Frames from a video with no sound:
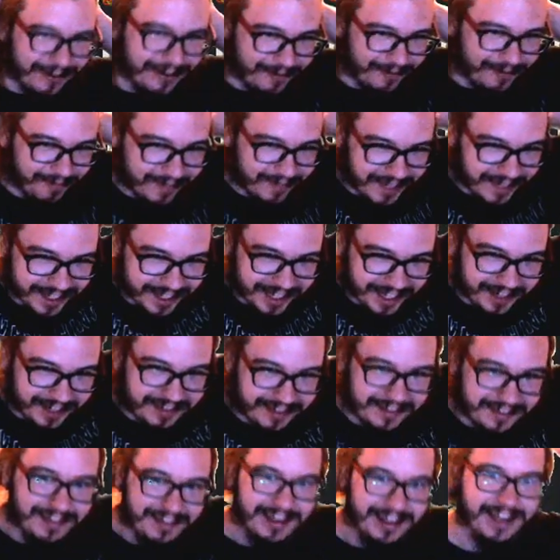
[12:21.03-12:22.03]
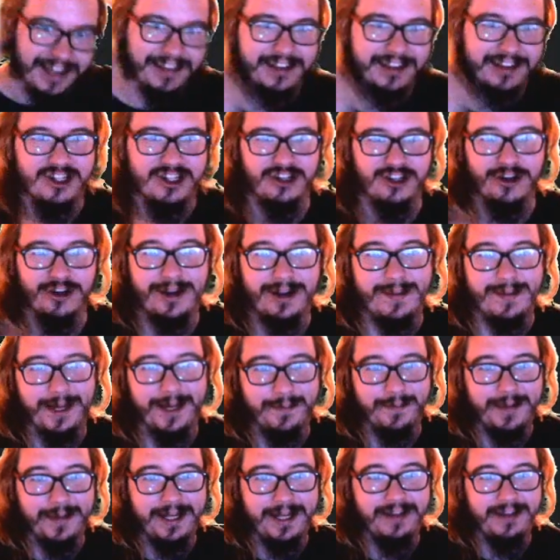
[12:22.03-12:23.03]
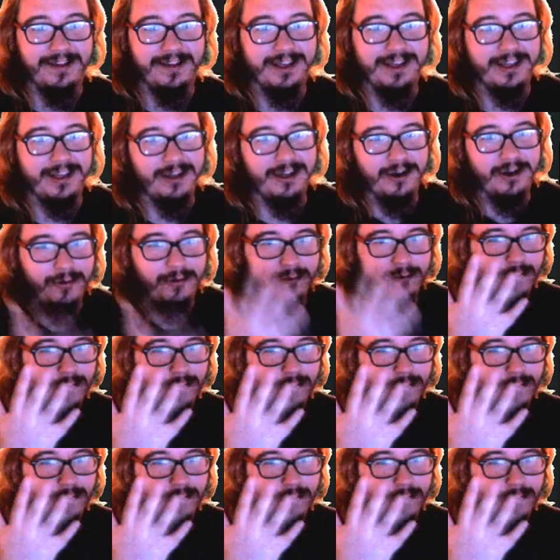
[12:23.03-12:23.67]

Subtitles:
It's a streaming PC. You don't